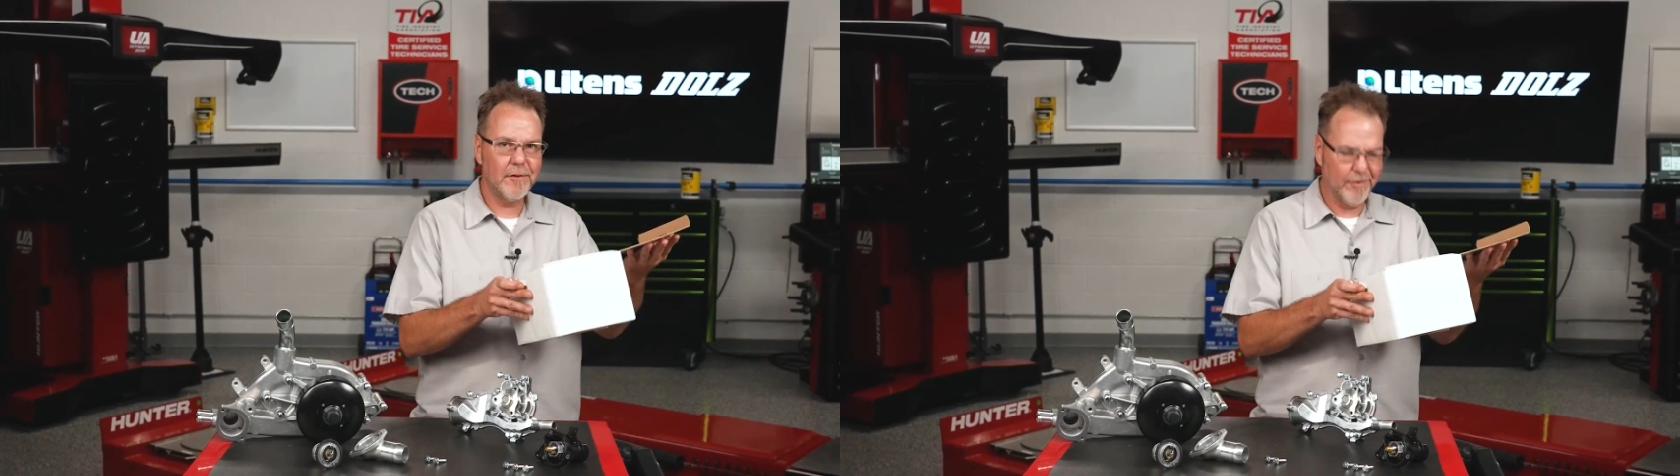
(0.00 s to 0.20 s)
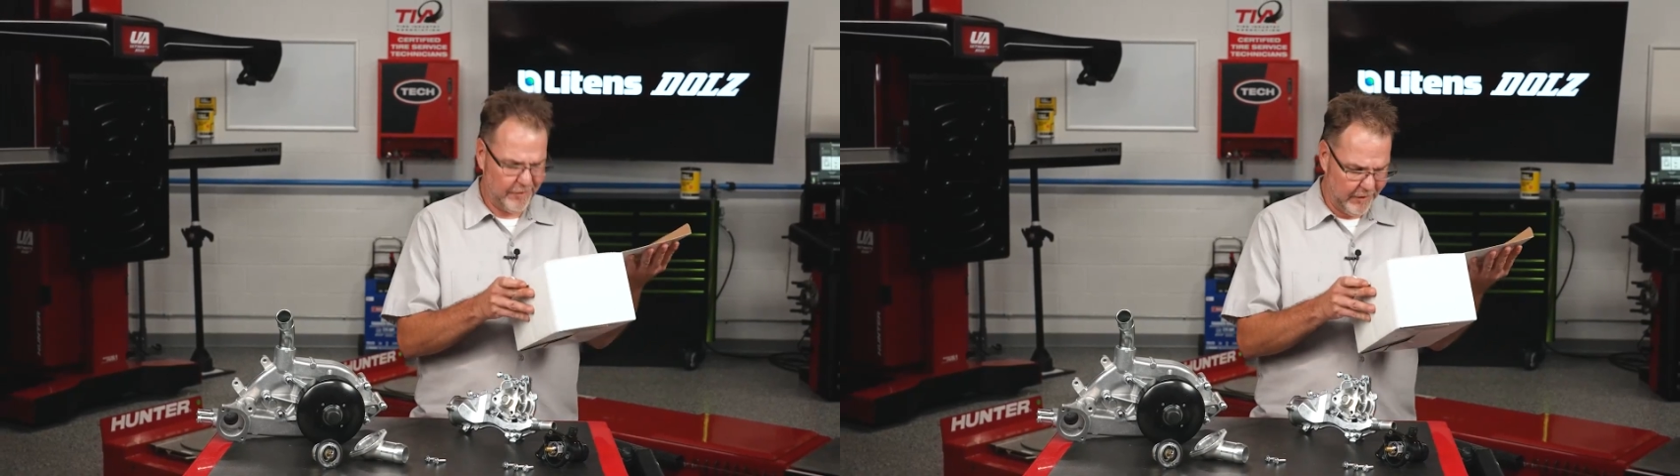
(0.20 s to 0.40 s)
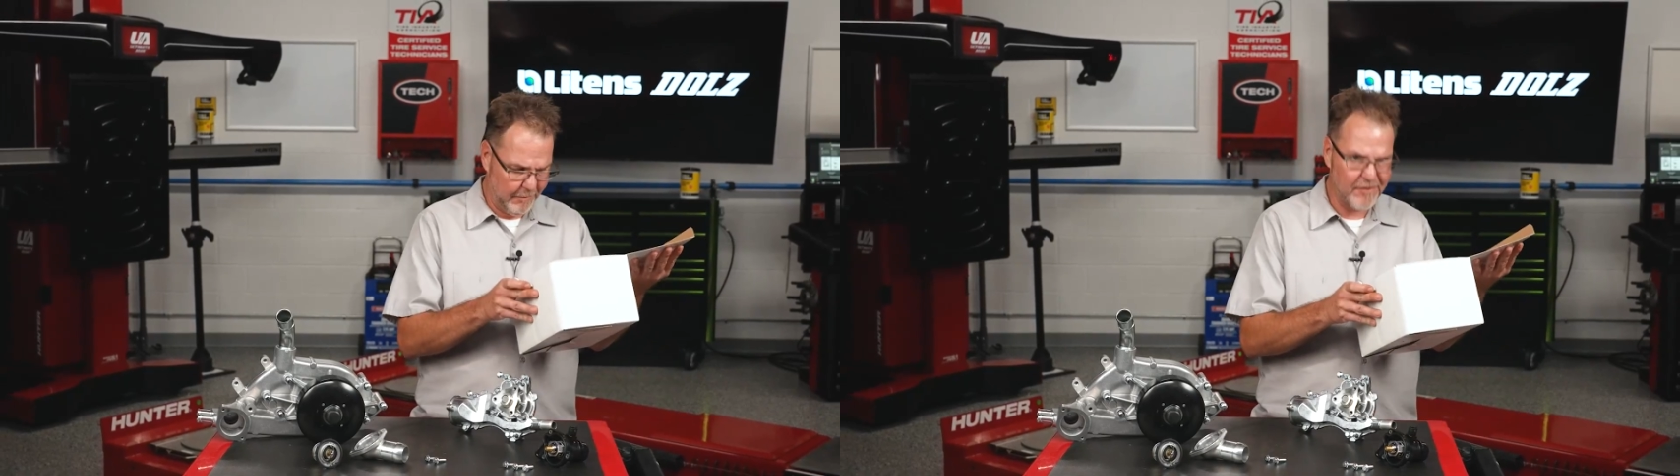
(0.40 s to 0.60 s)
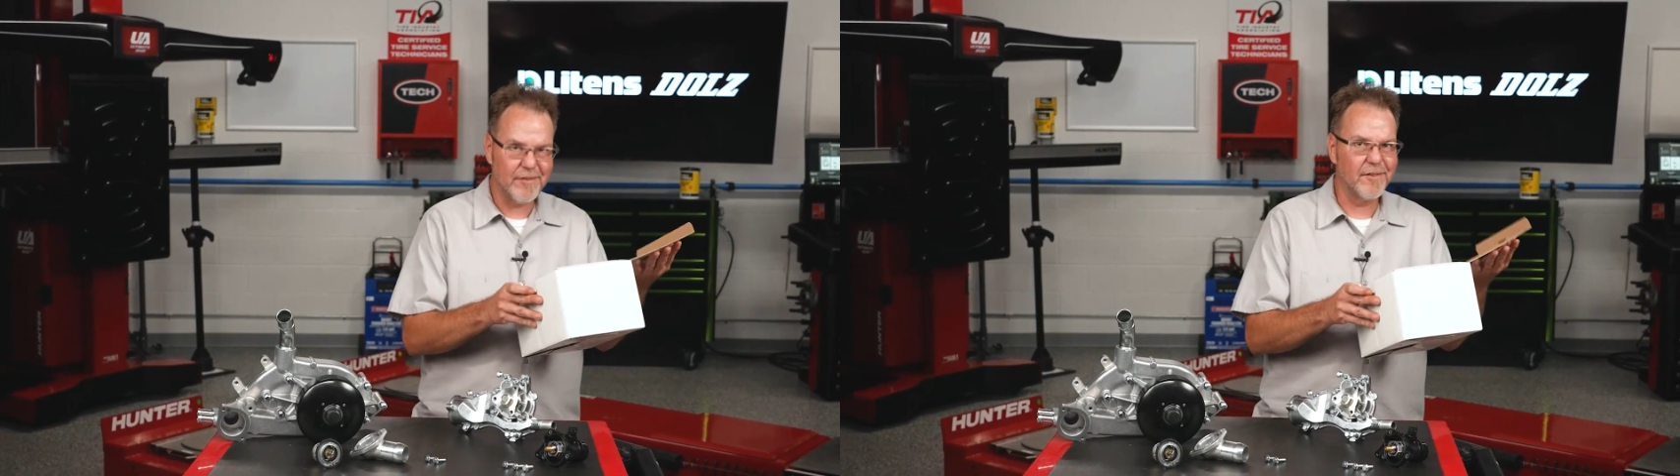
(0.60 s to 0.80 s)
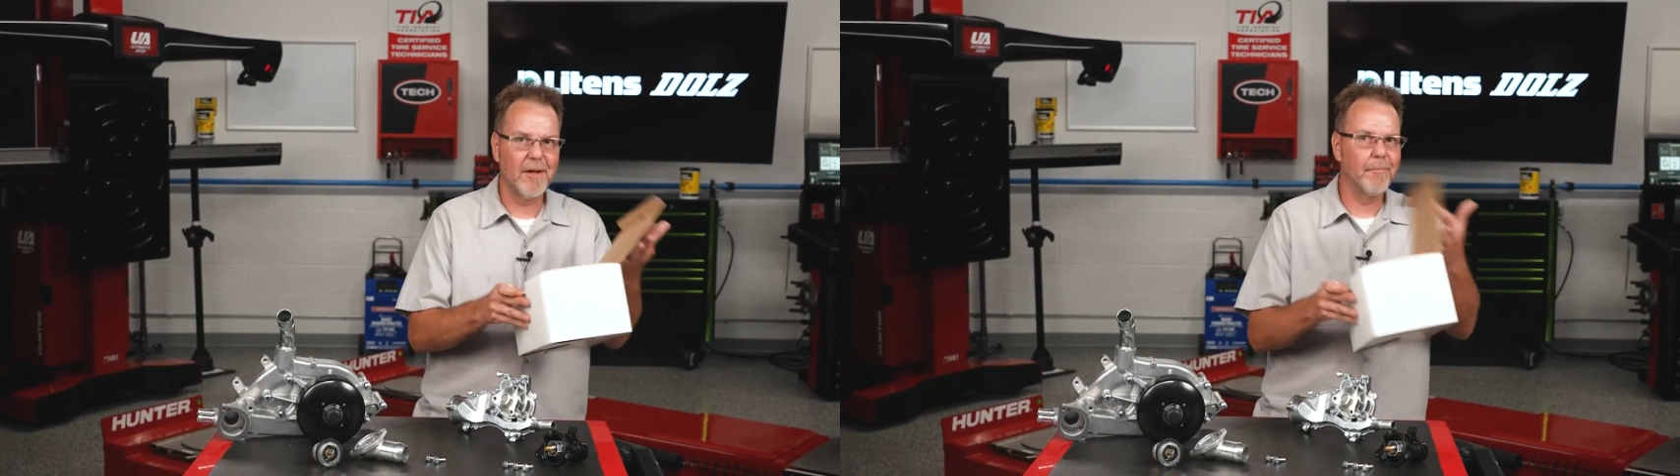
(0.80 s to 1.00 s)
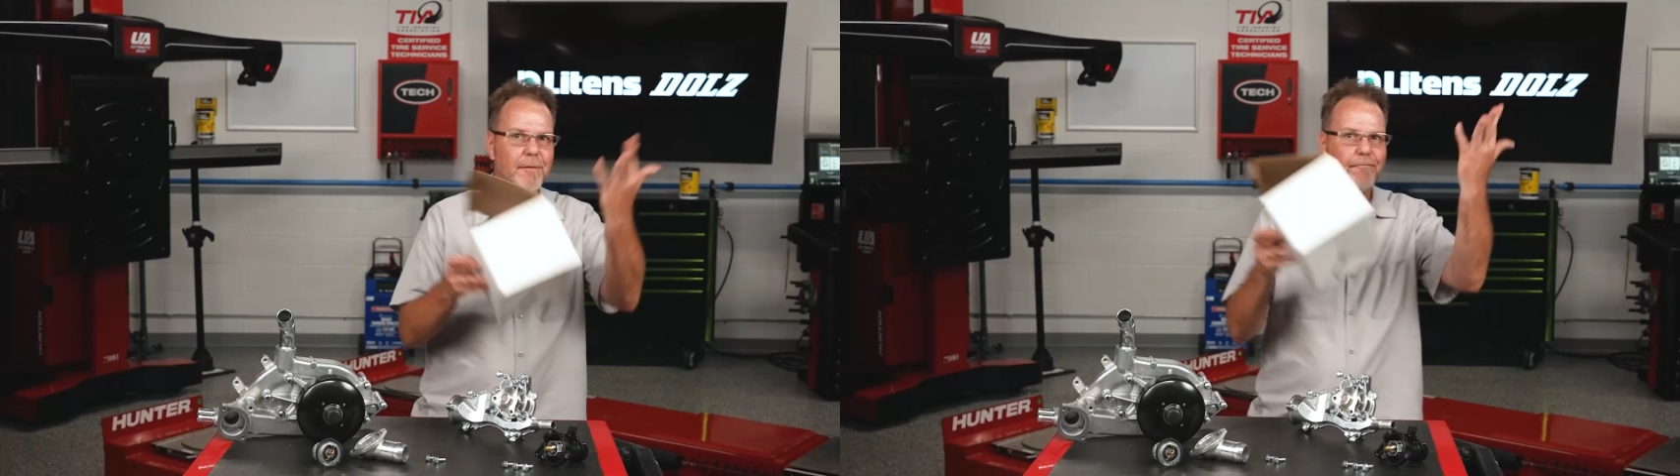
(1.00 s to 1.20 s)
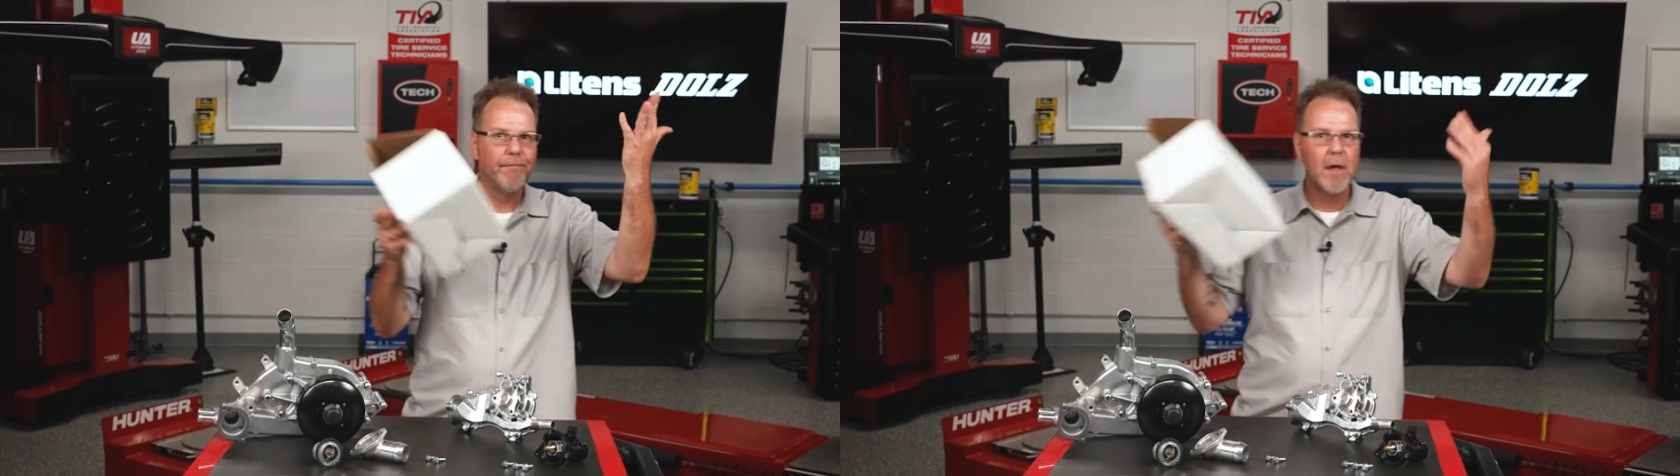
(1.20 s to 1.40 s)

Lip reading: you're still missing something?